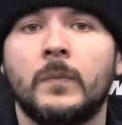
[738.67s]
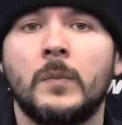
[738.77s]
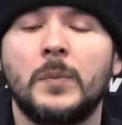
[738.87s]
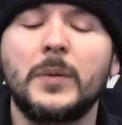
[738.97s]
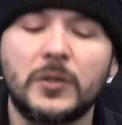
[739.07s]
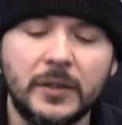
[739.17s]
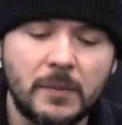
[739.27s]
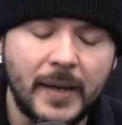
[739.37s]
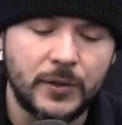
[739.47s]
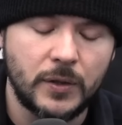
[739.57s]
People start to get the
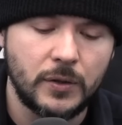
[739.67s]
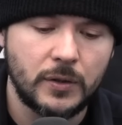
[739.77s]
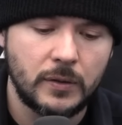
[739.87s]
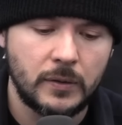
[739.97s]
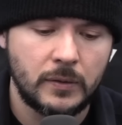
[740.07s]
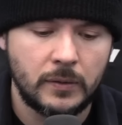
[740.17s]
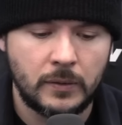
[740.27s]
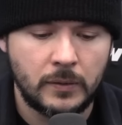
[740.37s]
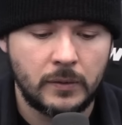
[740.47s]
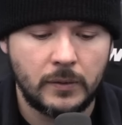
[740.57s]
message.
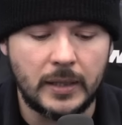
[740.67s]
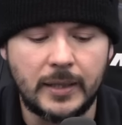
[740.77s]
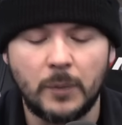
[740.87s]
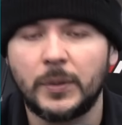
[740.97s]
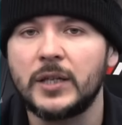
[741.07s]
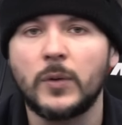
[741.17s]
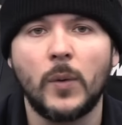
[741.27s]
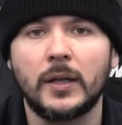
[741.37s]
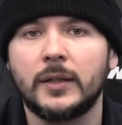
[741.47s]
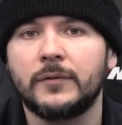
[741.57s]
That's not a place we want
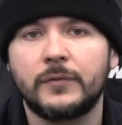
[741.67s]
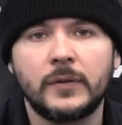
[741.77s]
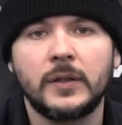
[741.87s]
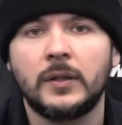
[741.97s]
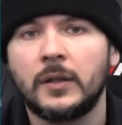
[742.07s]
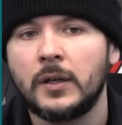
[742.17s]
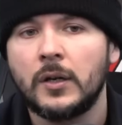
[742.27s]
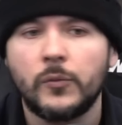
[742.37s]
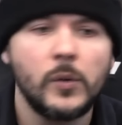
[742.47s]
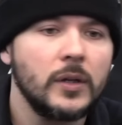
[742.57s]
to live.
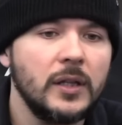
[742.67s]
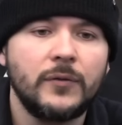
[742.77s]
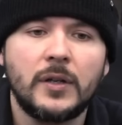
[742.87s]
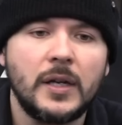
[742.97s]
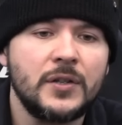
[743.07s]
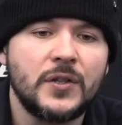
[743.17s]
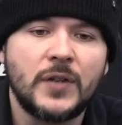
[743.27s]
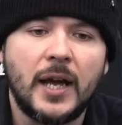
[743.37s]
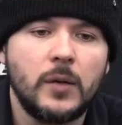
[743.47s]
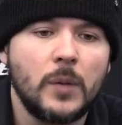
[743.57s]
We want to live in a, in a
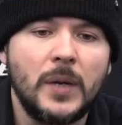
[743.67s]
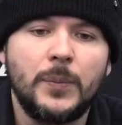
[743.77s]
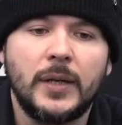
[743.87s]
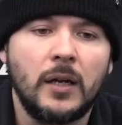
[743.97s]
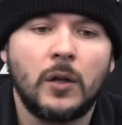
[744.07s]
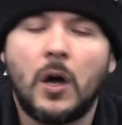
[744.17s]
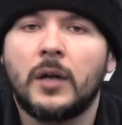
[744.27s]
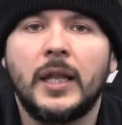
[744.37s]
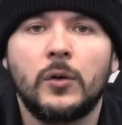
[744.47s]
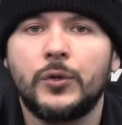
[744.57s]
society where people get along and
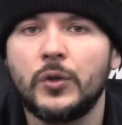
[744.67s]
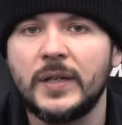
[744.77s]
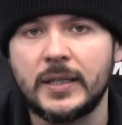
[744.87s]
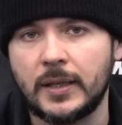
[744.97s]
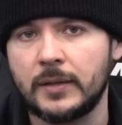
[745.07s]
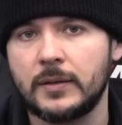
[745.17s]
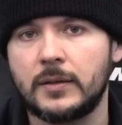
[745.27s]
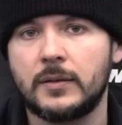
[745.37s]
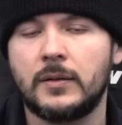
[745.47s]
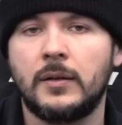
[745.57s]
they don't do these things.
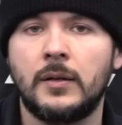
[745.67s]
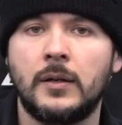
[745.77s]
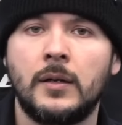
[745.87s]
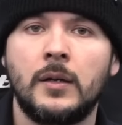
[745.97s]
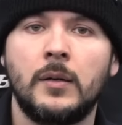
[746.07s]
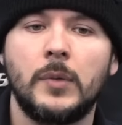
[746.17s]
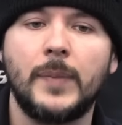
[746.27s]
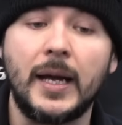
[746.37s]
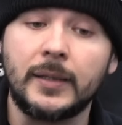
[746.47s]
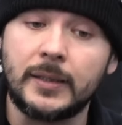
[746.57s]
But
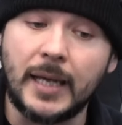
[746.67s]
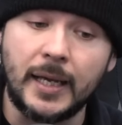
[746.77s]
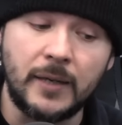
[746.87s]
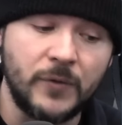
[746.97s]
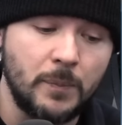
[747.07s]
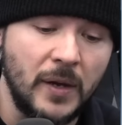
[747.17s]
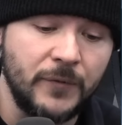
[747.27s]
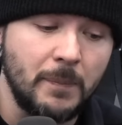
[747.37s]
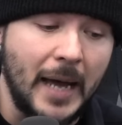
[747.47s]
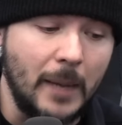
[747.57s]
back in the day, if the, if the
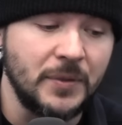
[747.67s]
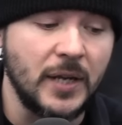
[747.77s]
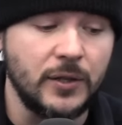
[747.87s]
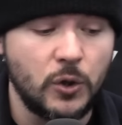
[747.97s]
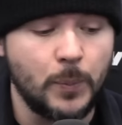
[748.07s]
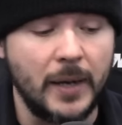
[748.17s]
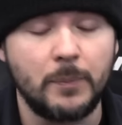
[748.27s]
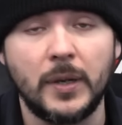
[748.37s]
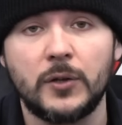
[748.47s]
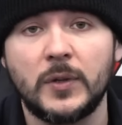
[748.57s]
mob says you pay the
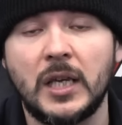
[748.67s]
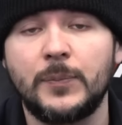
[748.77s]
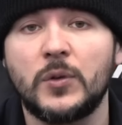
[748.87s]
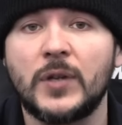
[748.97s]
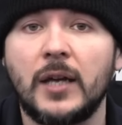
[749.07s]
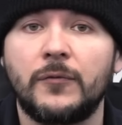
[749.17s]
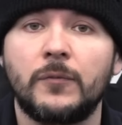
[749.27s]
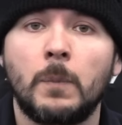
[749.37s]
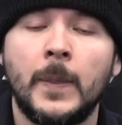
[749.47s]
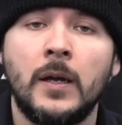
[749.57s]
bills, we keep you safe,
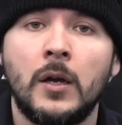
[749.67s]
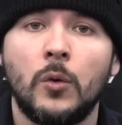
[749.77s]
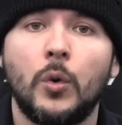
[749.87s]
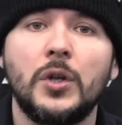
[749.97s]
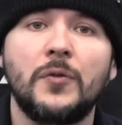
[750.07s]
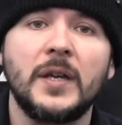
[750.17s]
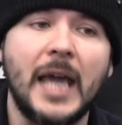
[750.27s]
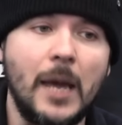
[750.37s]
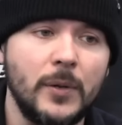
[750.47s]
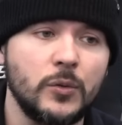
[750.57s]
what do you think
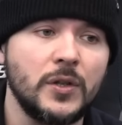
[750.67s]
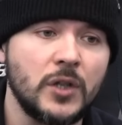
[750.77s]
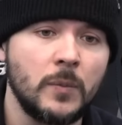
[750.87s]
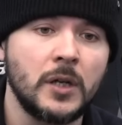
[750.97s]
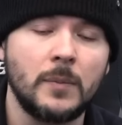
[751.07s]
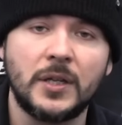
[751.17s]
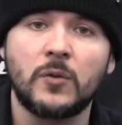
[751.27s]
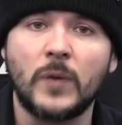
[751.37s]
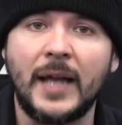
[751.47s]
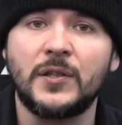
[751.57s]
happens when someone comes in and
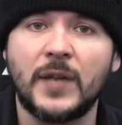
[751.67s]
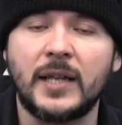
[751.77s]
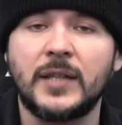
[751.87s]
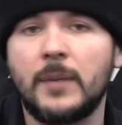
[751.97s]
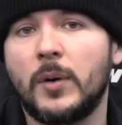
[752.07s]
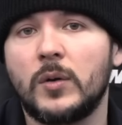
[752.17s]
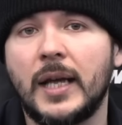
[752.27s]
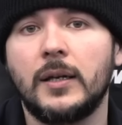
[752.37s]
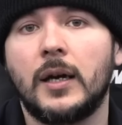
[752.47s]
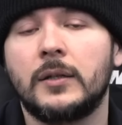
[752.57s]
ransacks that
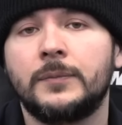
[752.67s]
bodega?